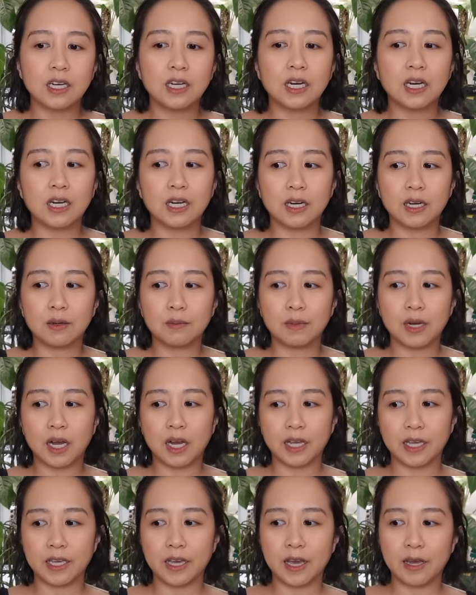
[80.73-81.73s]

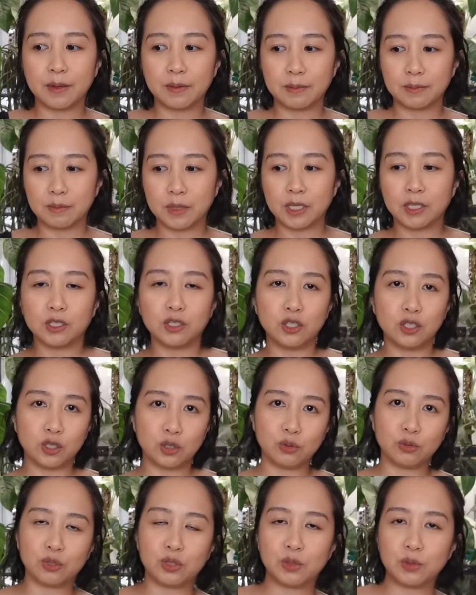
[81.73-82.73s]
I am
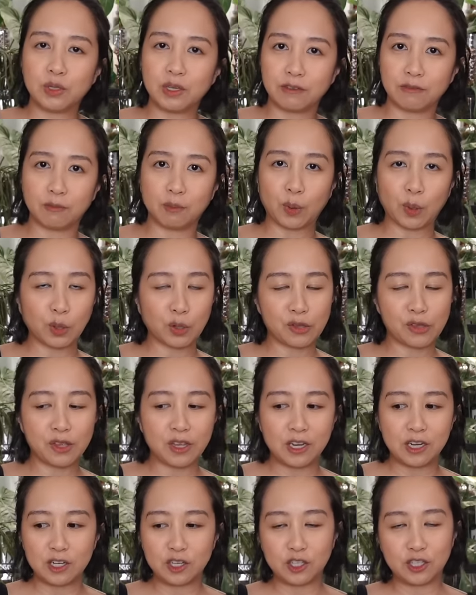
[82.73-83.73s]
due to give birth
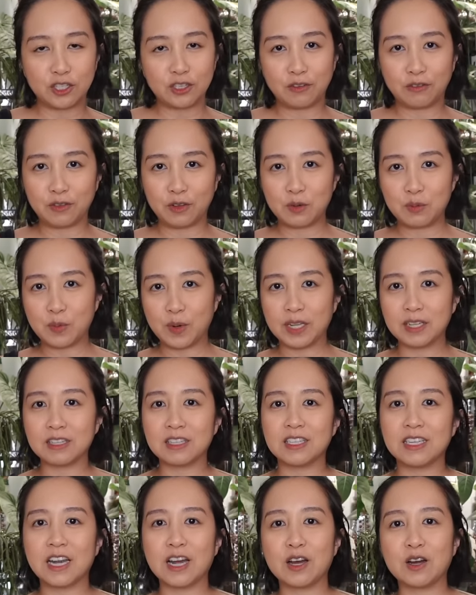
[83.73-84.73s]
in just a few
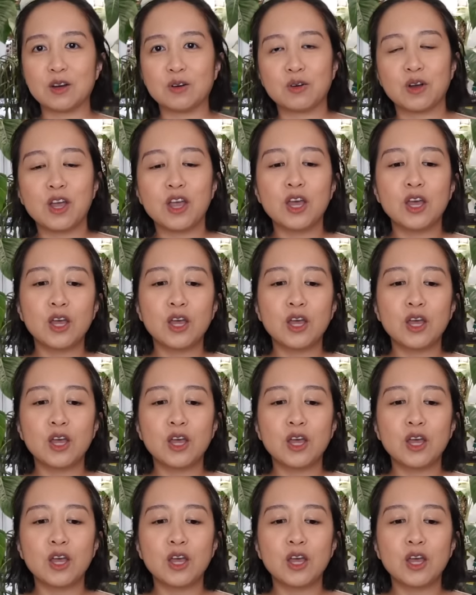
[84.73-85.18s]
months now.